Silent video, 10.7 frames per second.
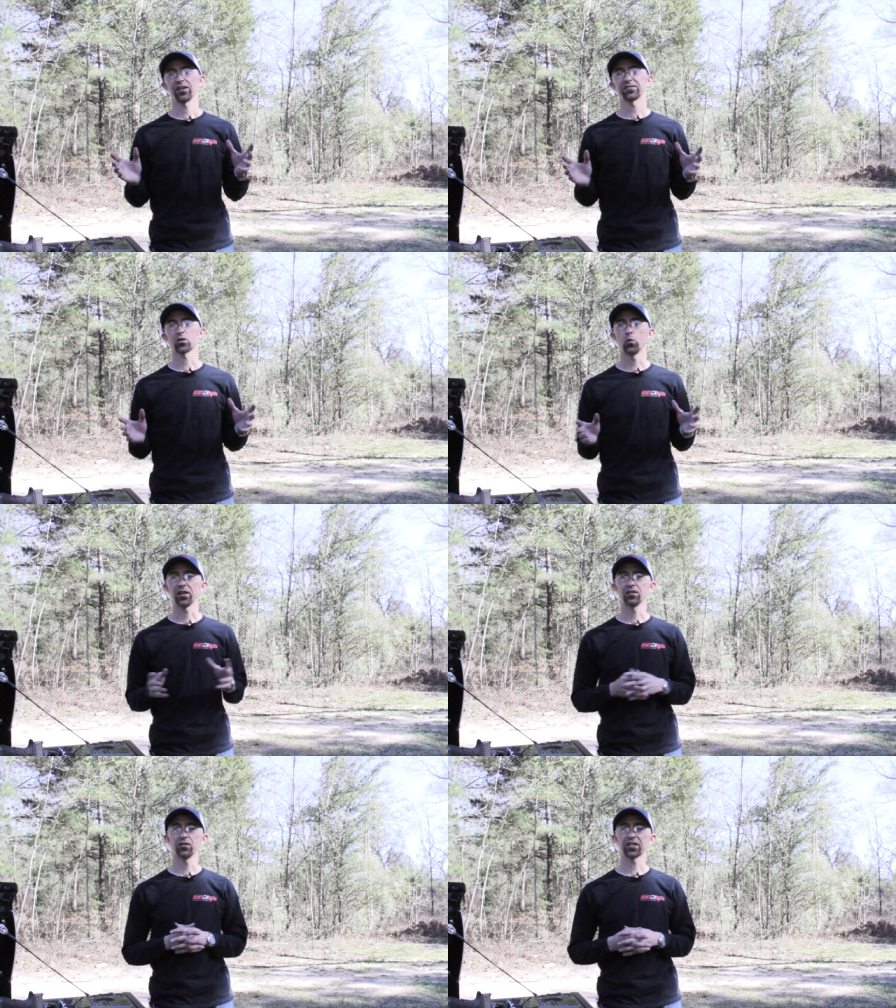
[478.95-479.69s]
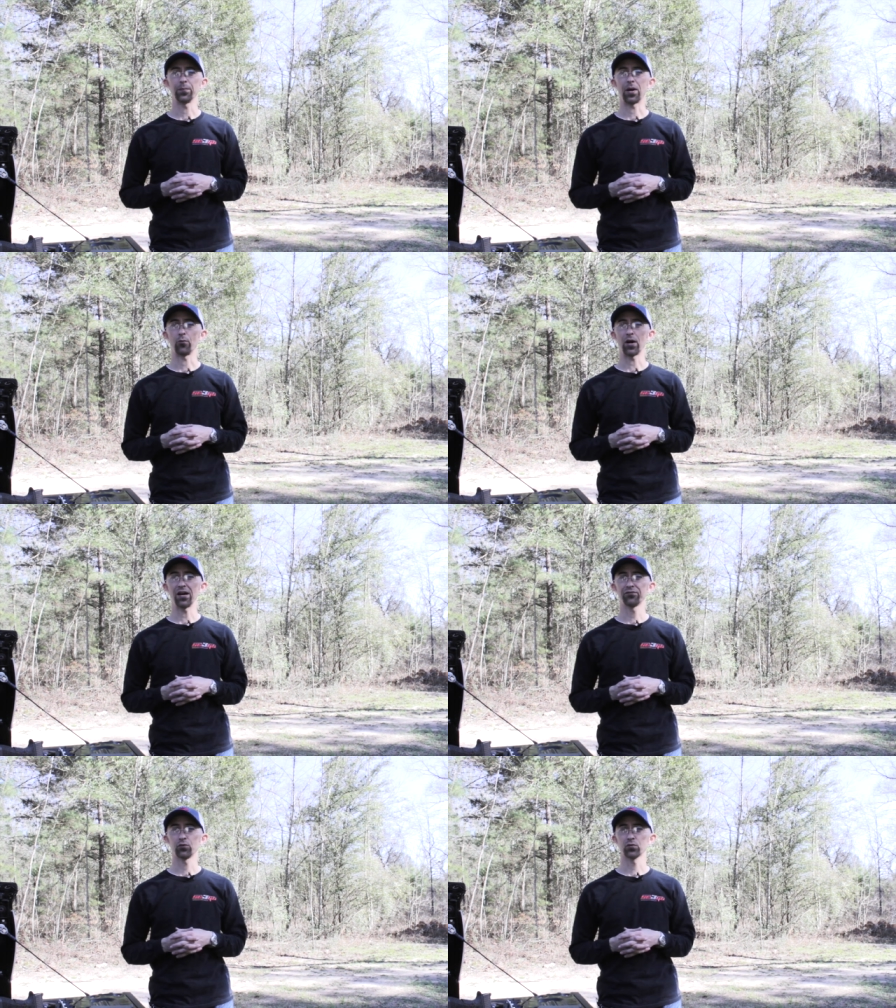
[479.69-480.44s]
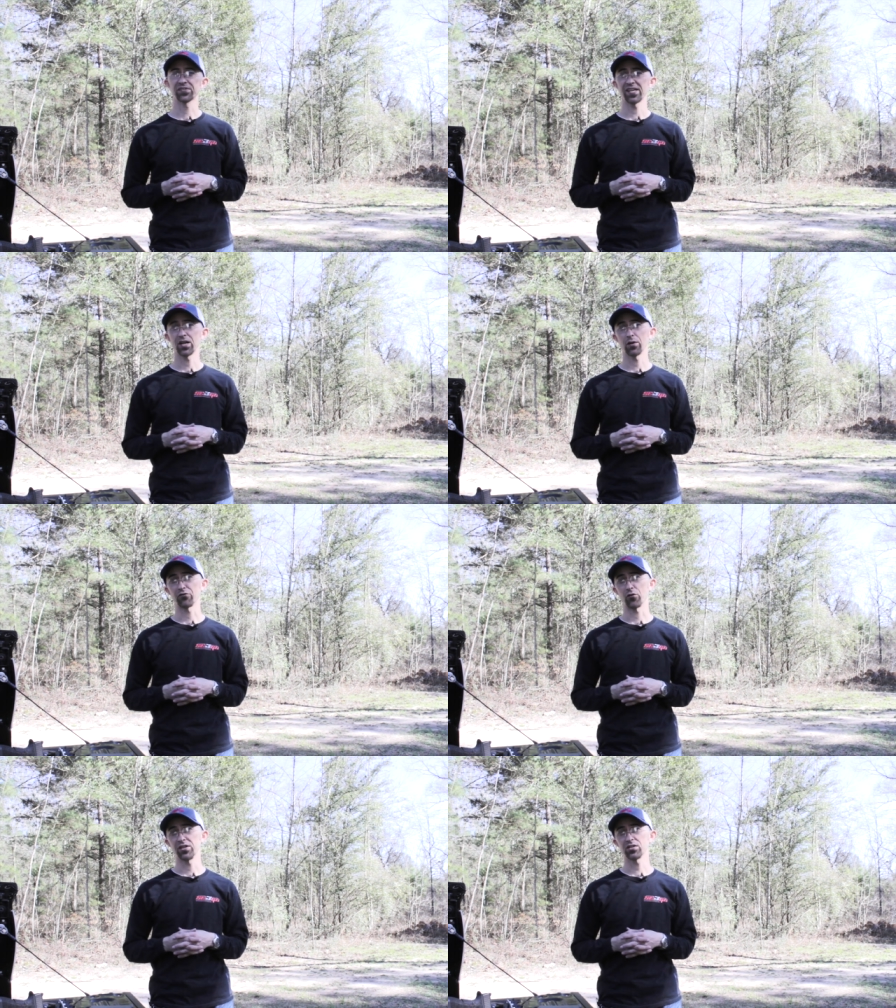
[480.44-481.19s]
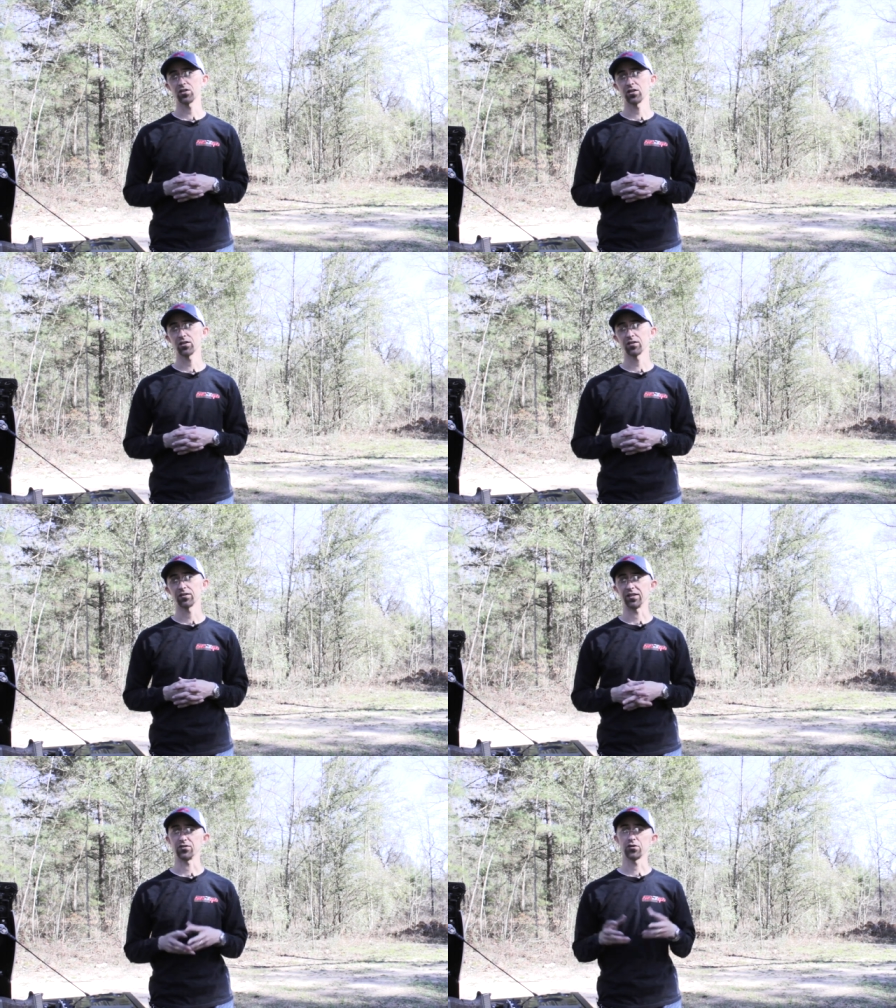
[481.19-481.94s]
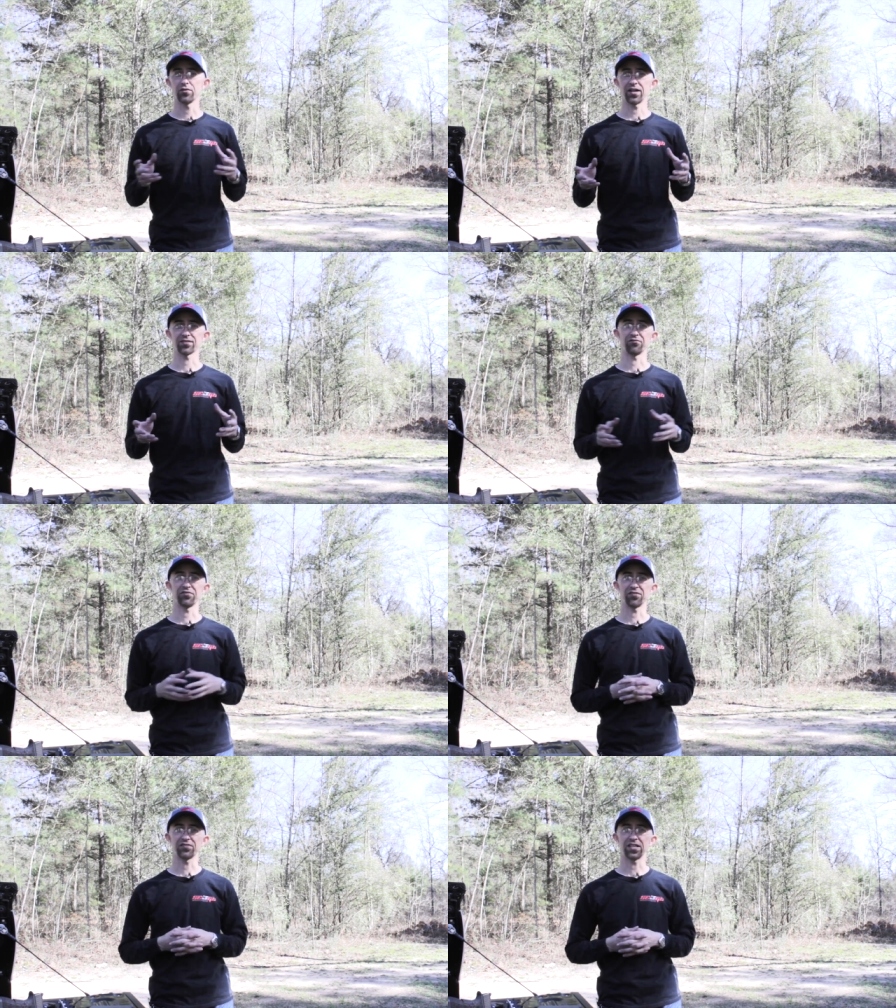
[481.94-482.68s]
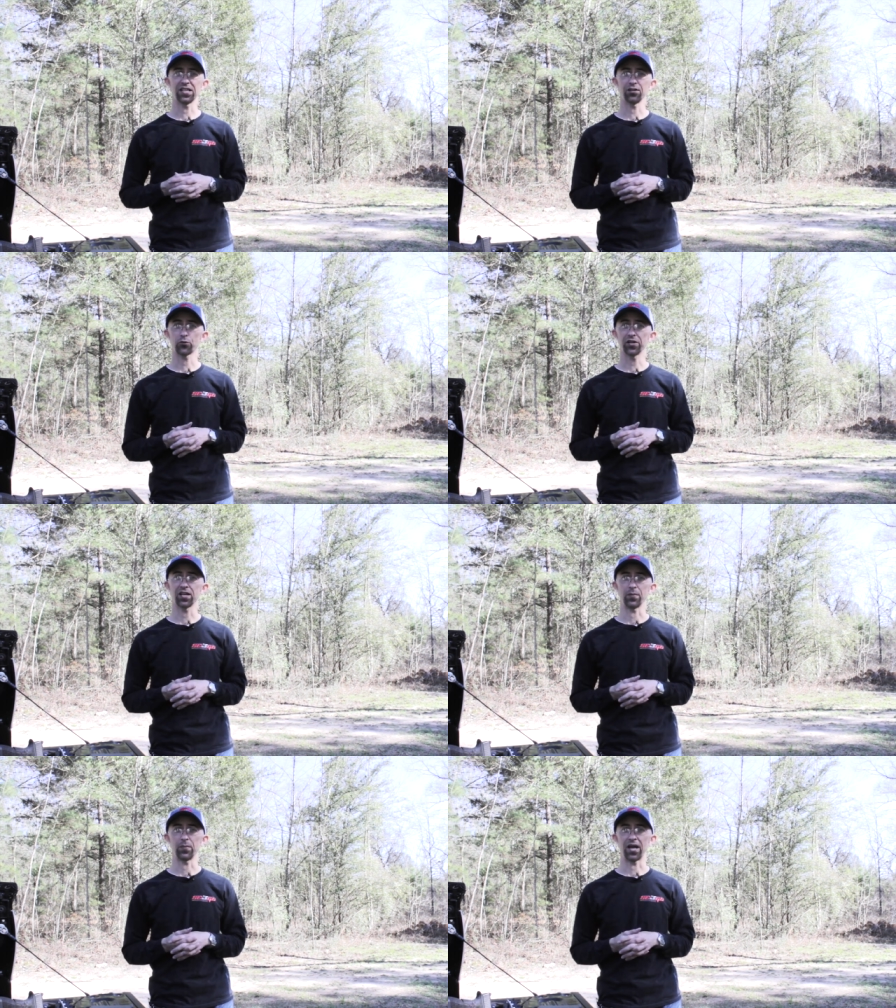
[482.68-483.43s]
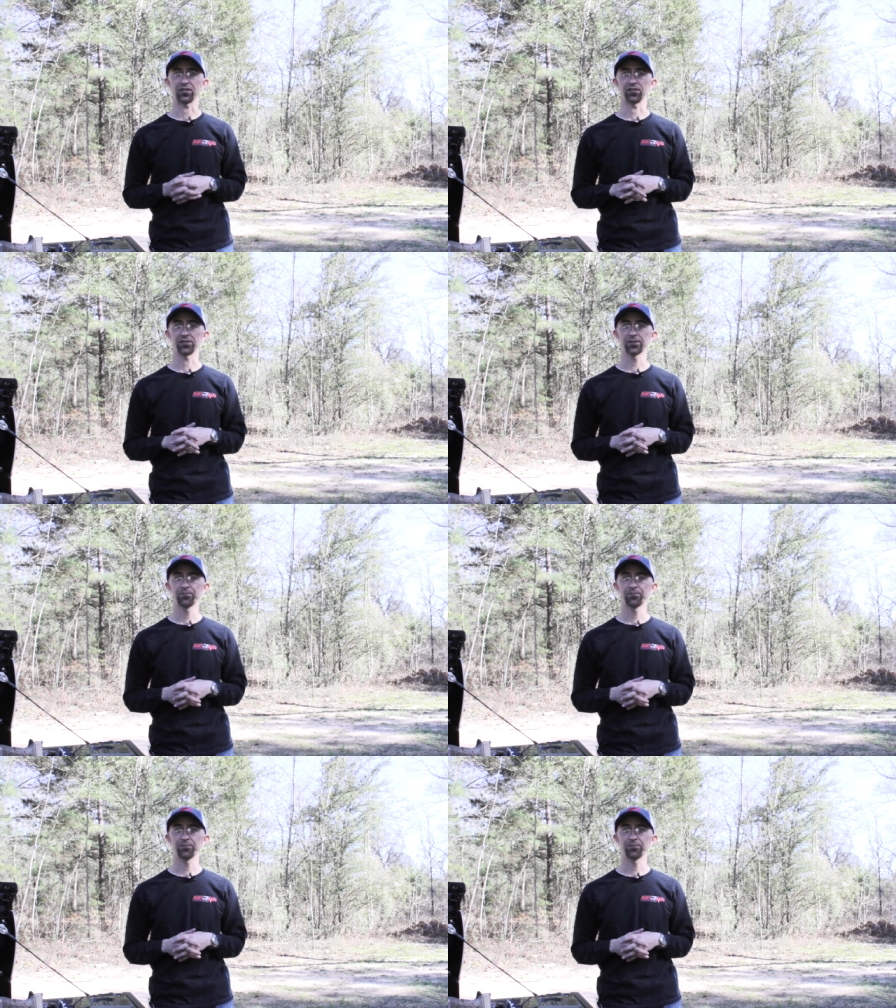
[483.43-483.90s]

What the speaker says: that's a quick look at my rifle setup for this year in 2015 3-gun matches.